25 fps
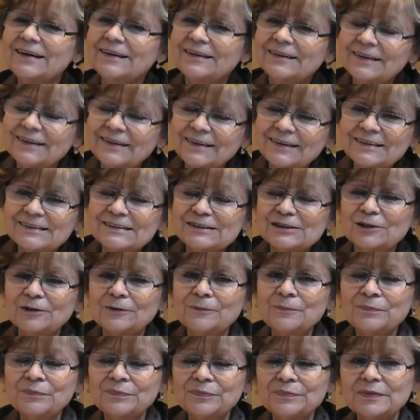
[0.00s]
we do
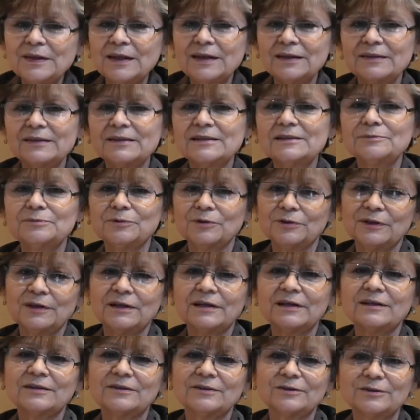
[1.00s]
not have the right
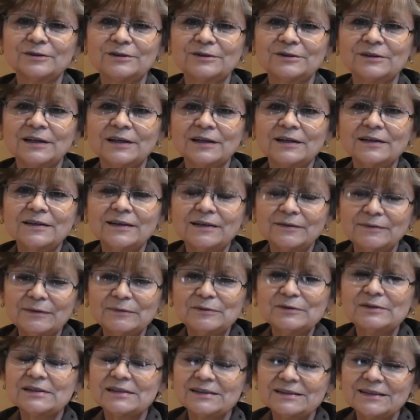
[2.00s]
to
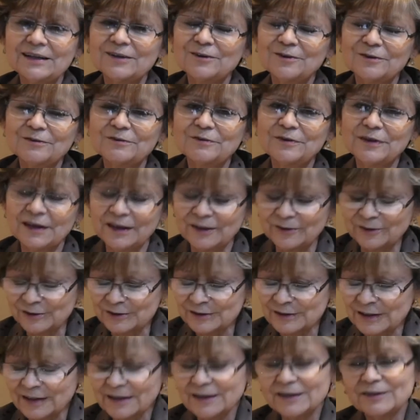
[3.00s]
become
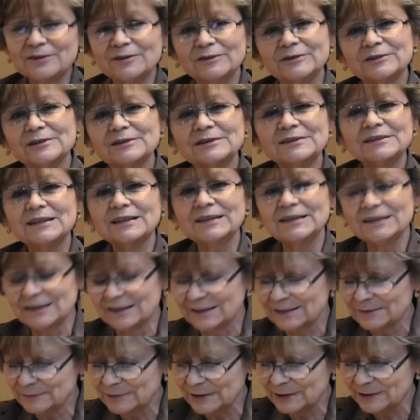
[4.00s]
undisposed. Everything
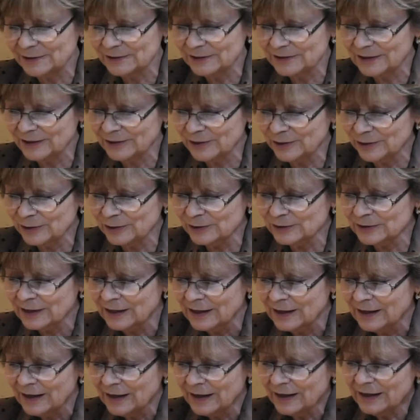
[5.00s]
is in the hands of
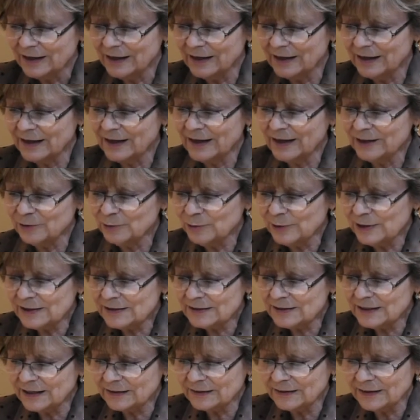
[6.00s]
God, and that our
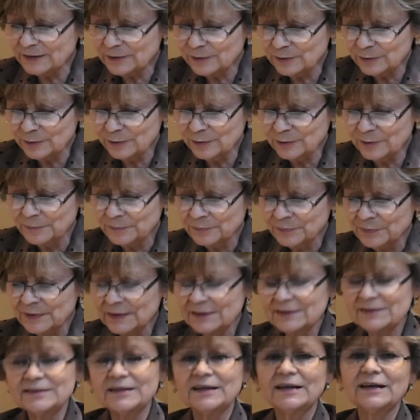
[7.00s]
attitude will
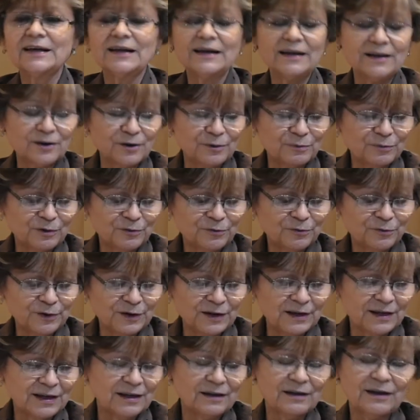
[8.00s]
be like the
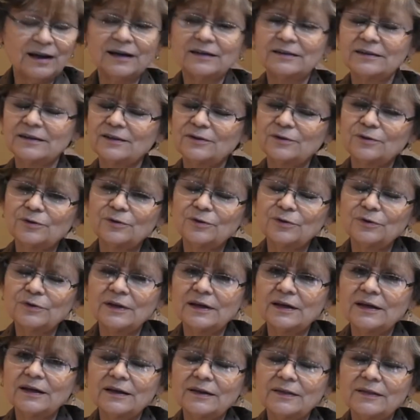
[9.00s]
attitude of
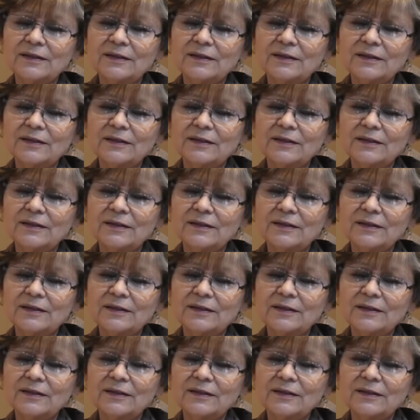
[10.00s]
David